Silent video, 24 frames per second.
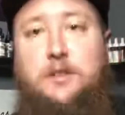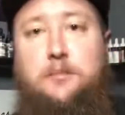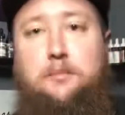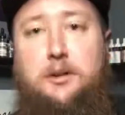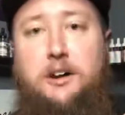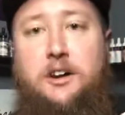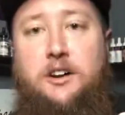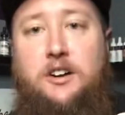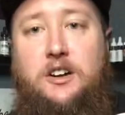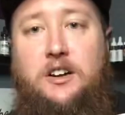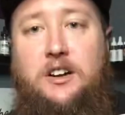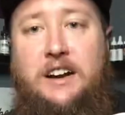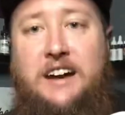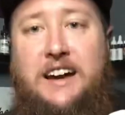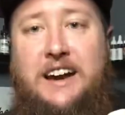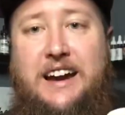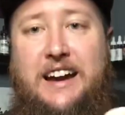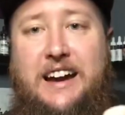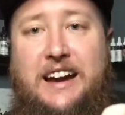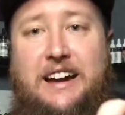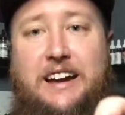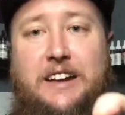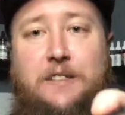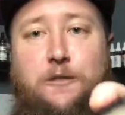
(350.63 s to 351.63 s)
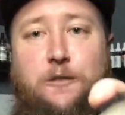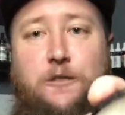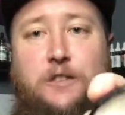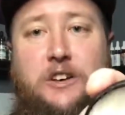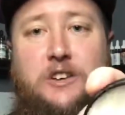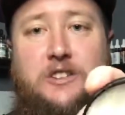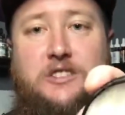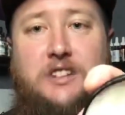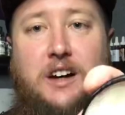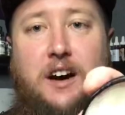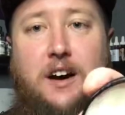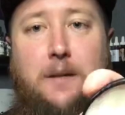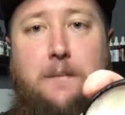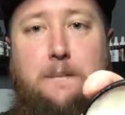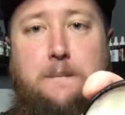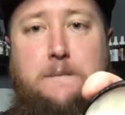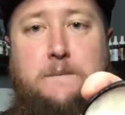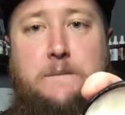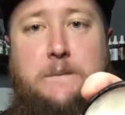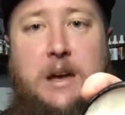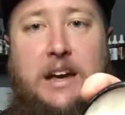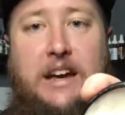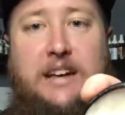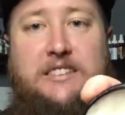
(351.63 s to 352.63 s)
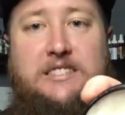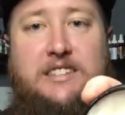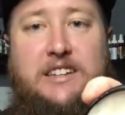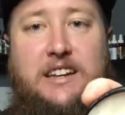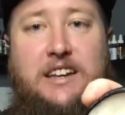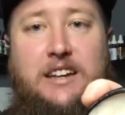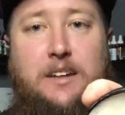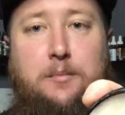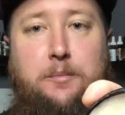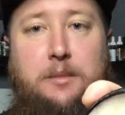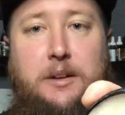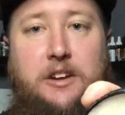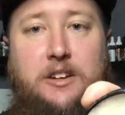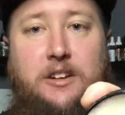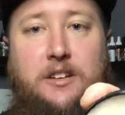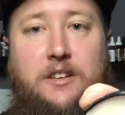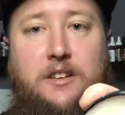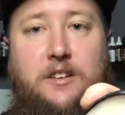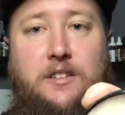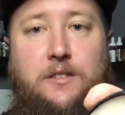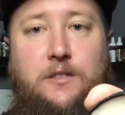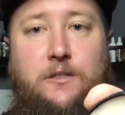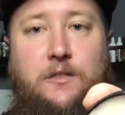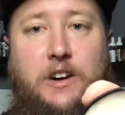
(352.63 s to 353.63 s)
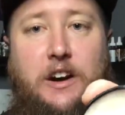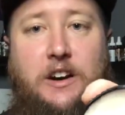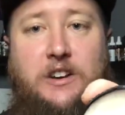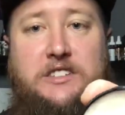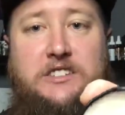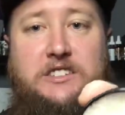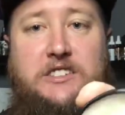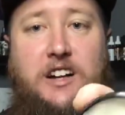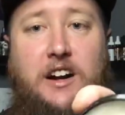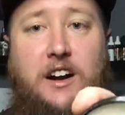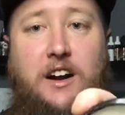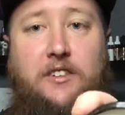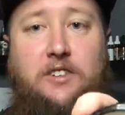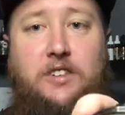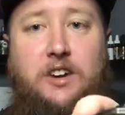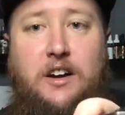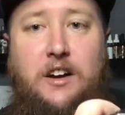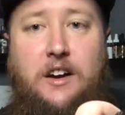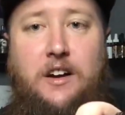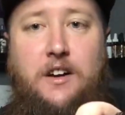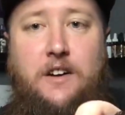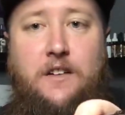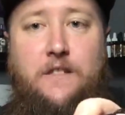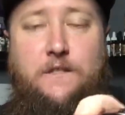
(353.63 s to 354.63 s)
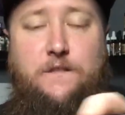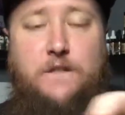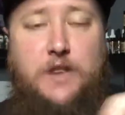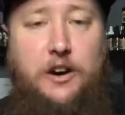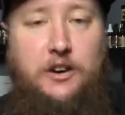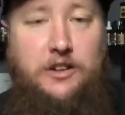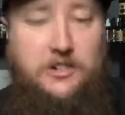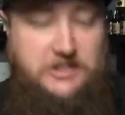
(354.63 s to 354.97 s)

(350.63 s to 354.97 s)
butter and it feels amazing in beard. Very soft, very